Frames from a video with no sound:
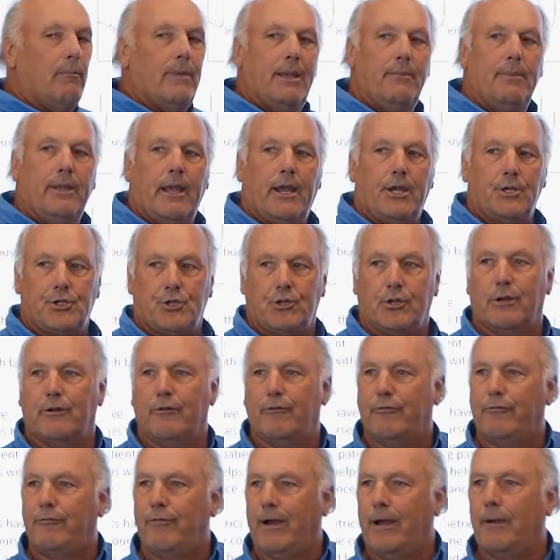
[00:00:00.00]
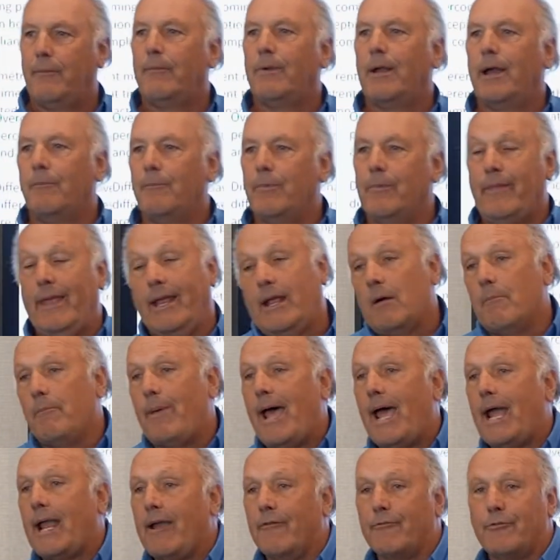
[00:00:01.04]
maybe I should have, they come
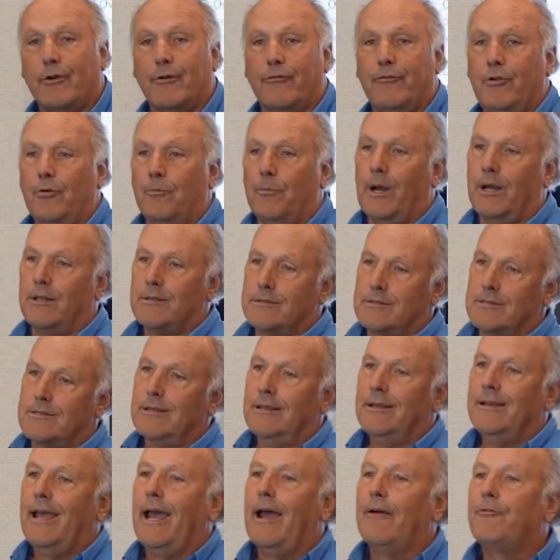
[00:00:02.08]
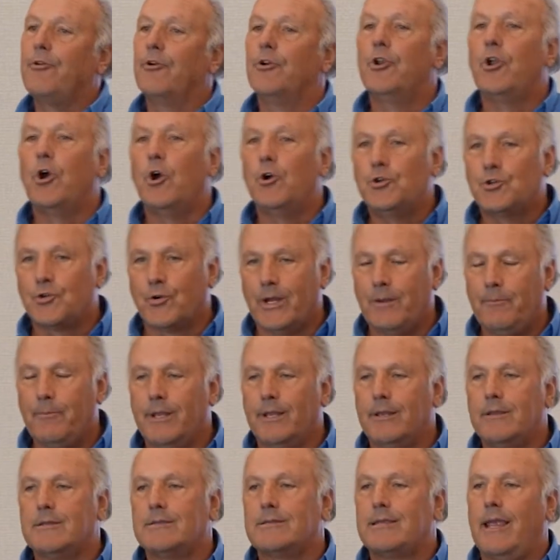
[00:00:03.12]
back after a few months after no
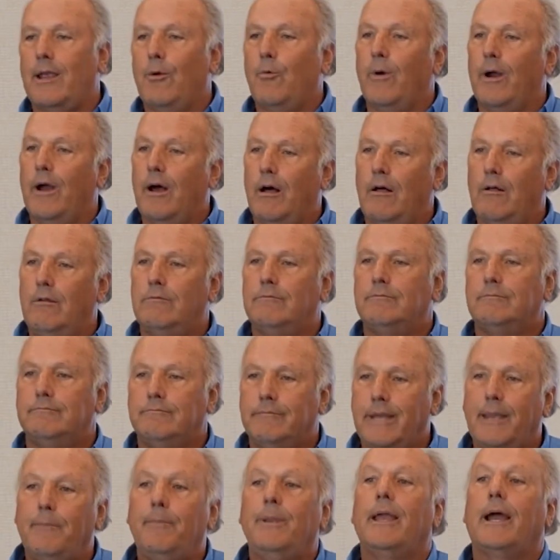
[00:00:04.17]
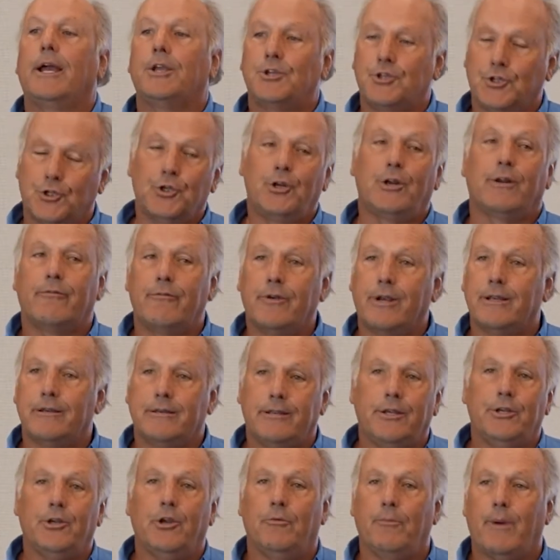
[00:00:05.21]
treatment and say, well, maybe I should have
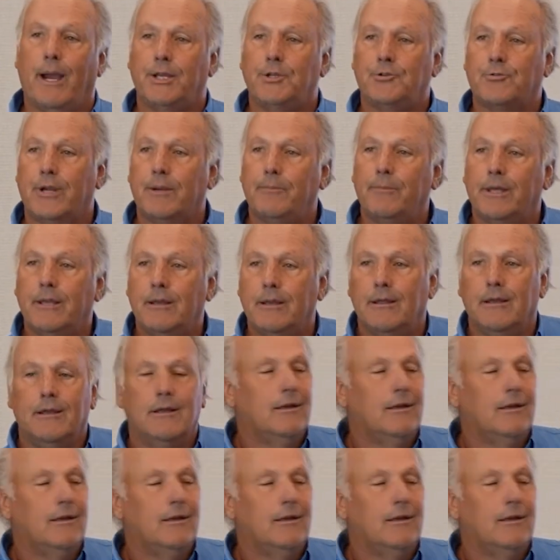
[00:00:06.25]
continued my treatment,